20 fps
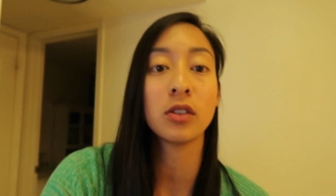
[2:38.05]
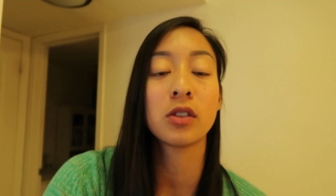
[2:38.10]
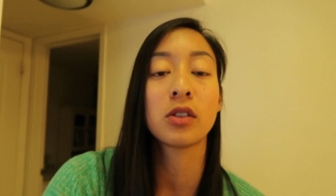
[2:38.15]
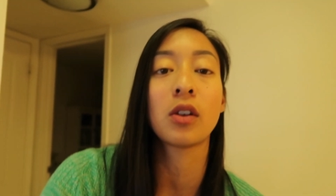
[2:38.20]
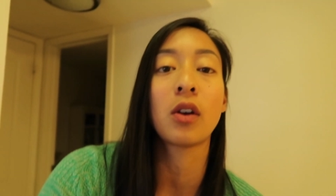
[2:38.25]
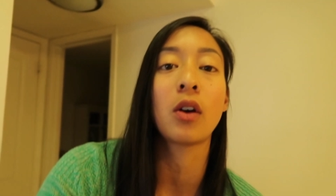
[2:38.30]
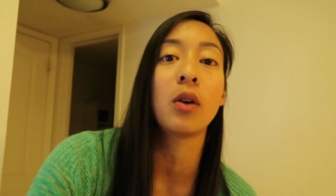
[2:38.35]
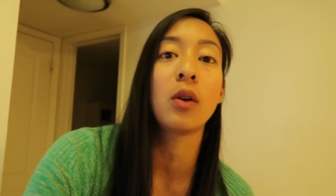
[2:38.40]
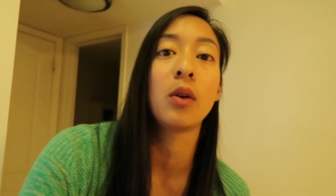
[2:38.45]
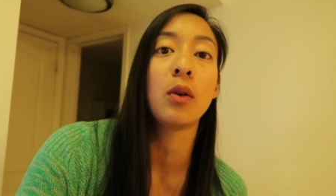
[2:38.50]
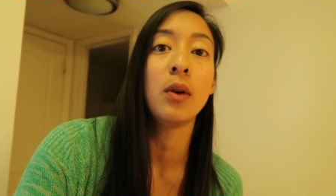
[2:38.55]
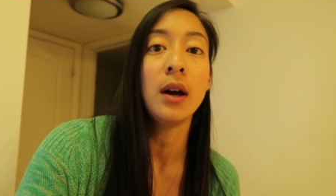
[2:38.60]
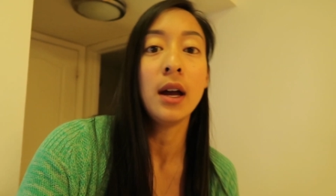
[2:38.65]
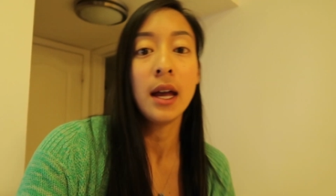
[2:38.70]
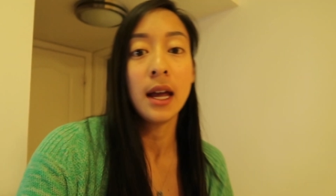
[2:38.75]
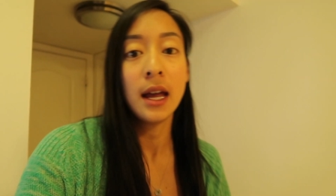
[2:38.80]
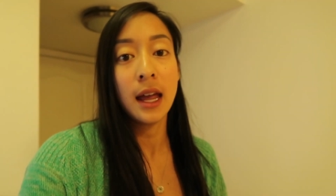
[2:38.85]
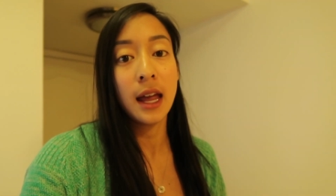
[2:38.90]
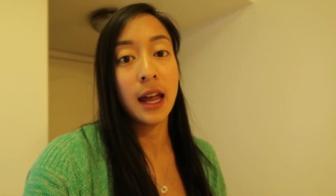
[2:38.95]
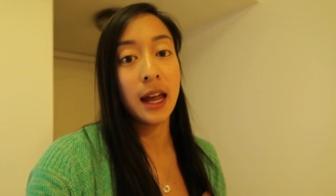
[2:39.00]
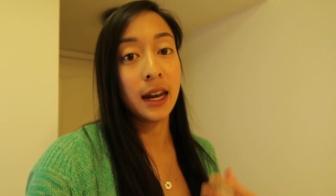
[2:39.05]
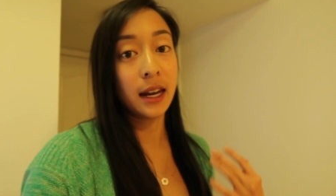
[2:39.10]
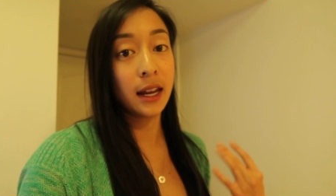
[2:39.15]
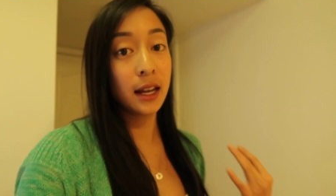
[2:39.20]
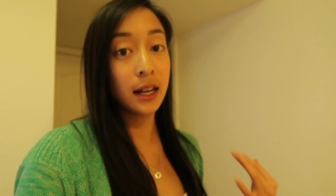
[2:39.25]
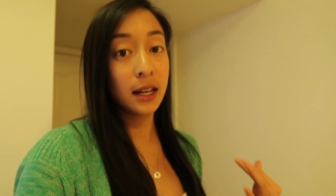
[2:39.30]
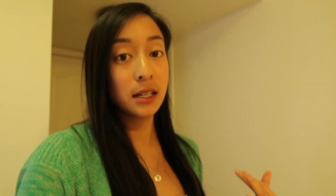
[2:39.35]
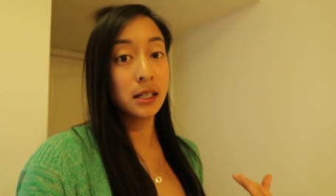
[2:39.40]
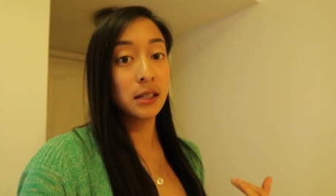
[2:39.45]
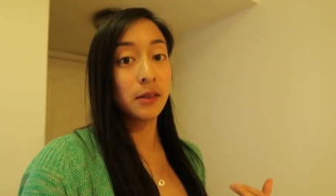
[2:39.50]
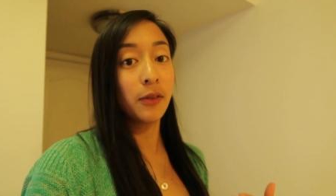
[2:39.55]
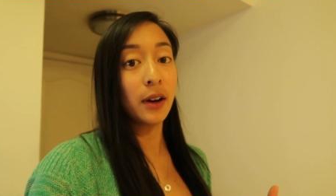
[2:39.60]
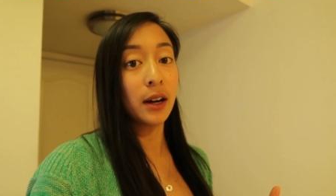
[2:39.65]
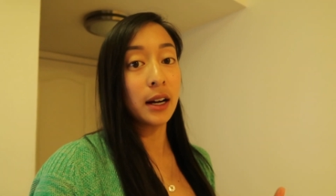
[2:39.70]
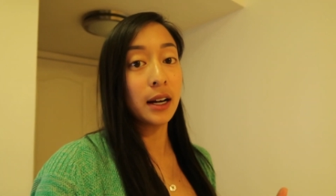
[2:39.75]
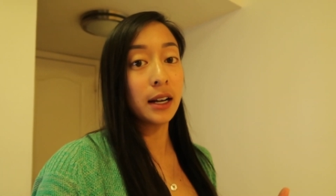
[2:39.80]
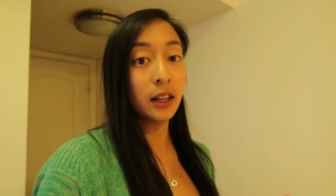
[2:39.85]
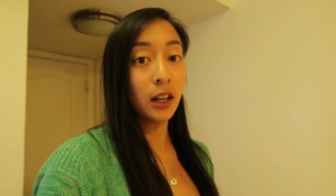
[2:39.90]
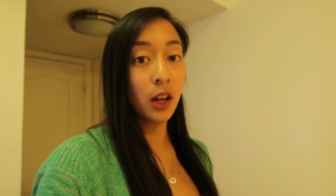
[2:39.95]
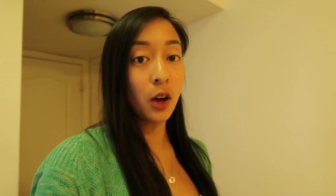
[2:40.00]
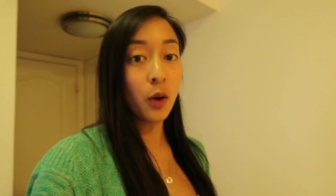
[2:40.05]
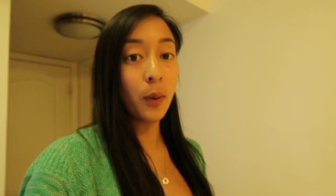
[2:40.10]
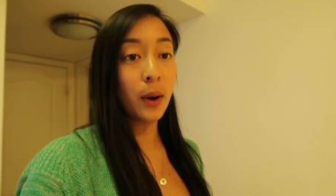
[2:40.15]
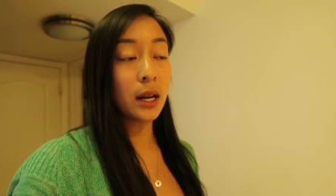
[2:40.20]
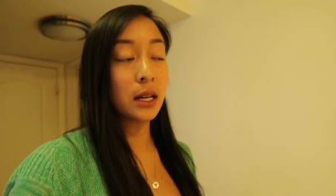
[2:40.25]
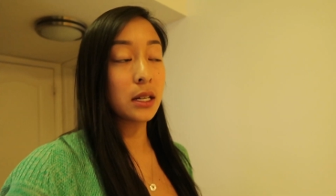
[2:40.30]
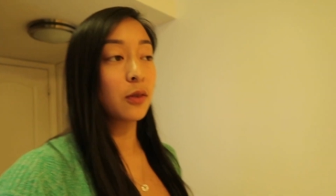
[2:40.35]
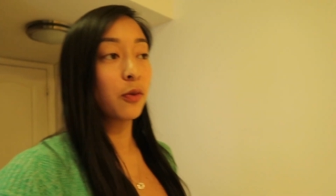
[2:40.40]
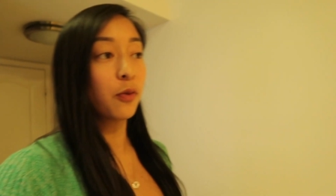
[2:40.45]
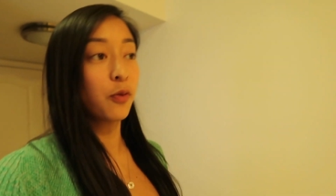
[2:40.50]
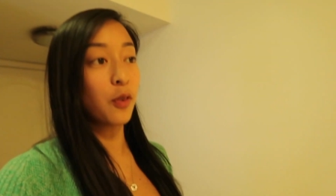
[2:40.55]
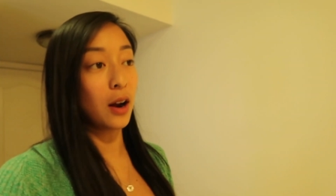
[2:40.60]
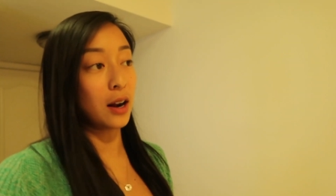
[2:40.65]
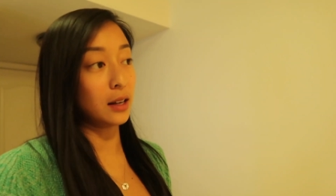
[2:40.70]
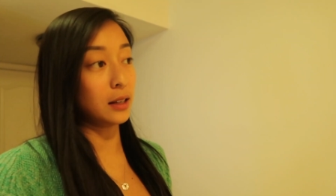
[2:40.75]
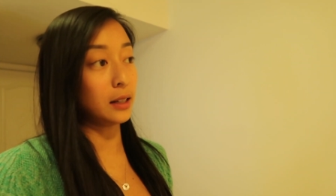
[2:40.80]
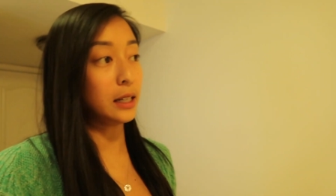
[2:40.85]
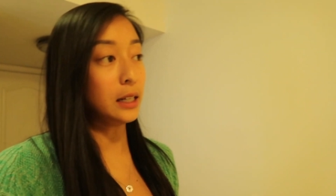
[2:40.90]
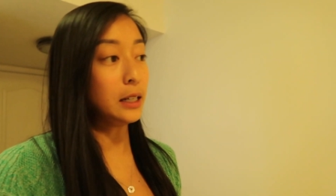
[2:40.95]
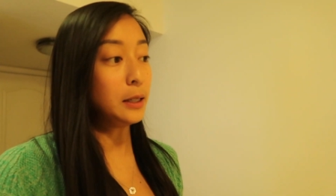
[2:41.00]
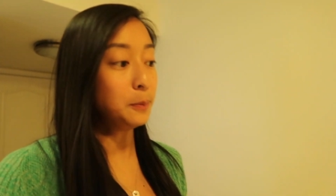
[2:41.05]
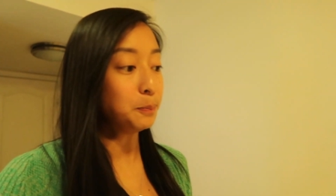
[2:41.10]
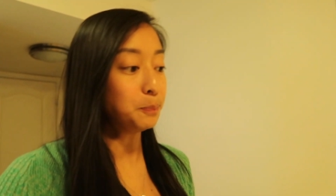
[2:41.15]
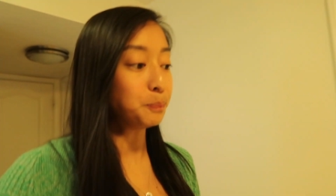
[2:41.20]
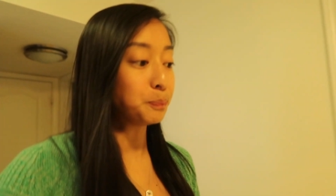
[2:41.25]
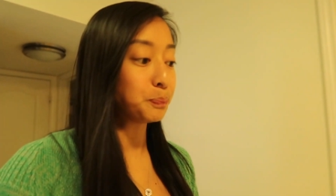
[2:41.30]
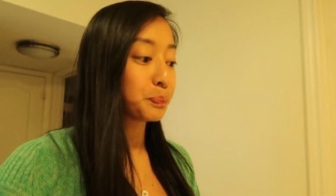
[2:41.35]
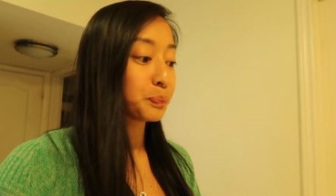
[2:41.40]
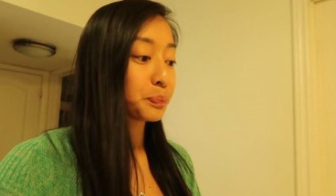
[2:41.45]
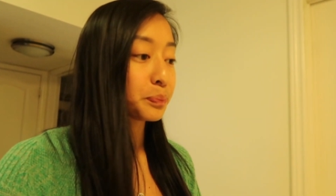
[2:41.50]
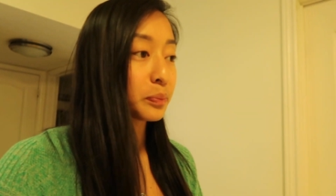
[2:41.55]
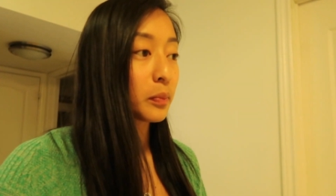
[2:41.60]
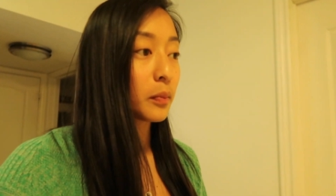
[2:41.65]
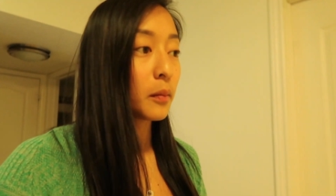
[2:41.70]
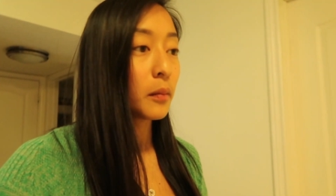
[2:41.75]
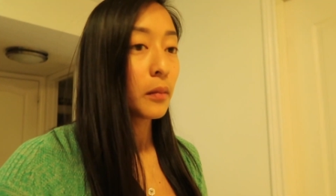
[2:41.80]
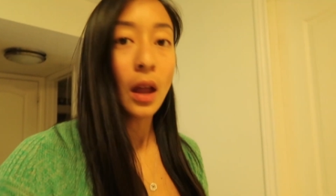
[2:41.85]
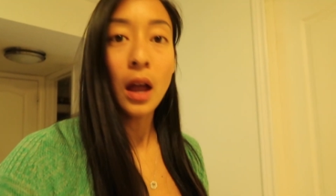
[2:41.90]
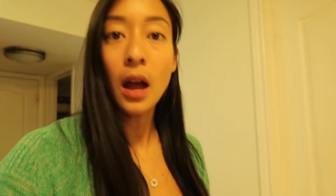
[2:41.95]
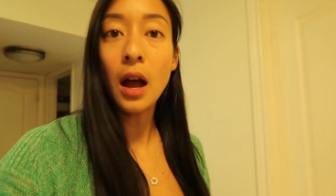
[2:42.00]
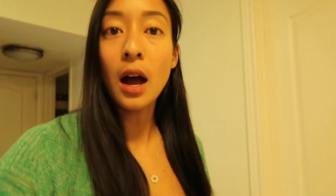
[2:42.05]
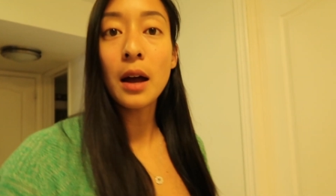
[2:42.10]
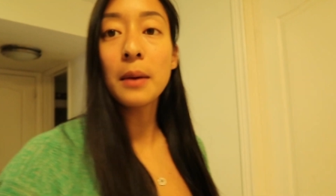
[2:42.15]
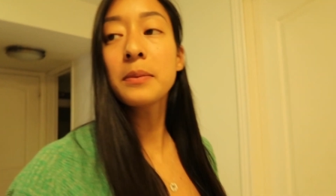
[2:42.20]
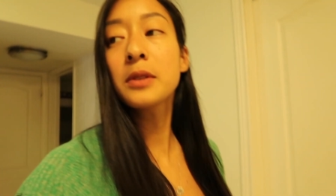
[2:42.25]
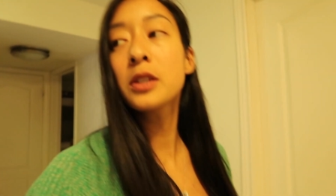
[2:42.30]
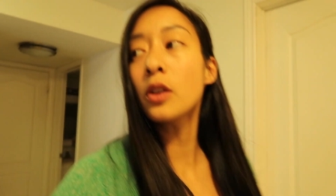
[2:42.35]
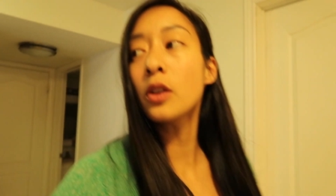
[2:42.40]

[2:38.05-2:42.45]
So it is very low waste friendly. Um,